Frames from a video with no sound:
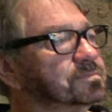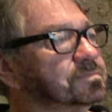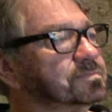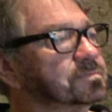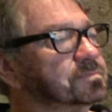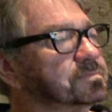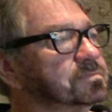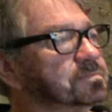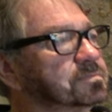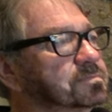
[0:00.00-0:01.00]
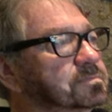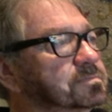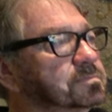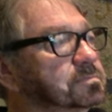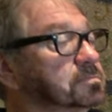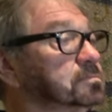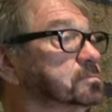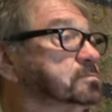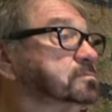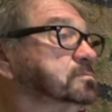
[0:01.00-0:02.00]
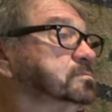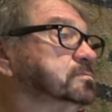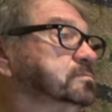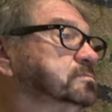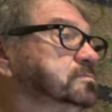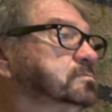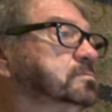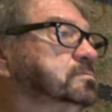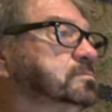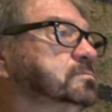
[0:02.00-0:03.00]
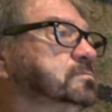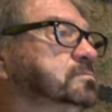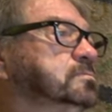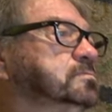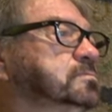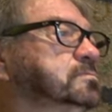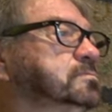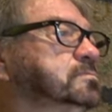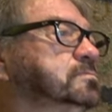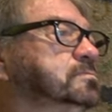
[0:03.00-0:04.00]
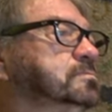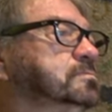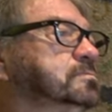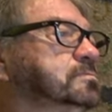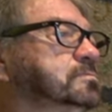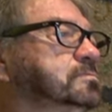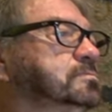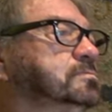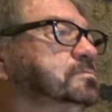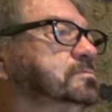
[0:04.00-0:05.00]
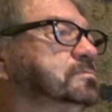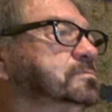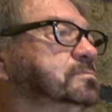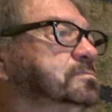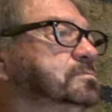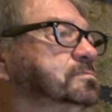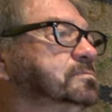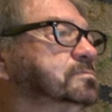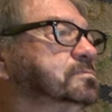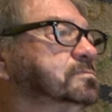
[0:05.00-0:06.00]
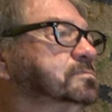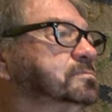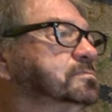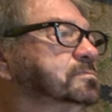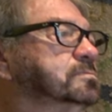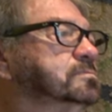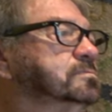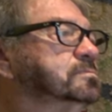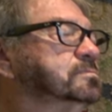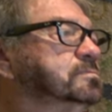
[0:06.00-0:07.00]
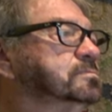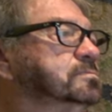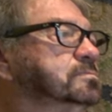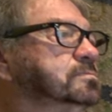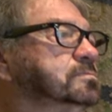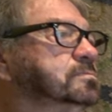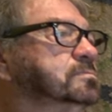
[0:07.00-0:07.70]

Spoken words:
This person isn't speaking.